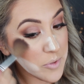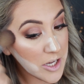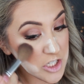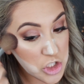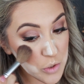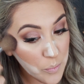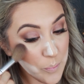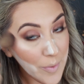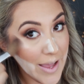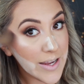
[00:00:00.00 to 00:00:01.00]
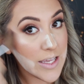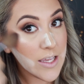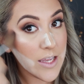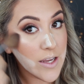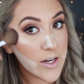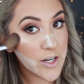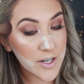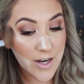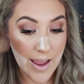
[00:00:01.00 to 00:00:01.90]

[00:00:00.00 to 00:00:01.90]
blush back here,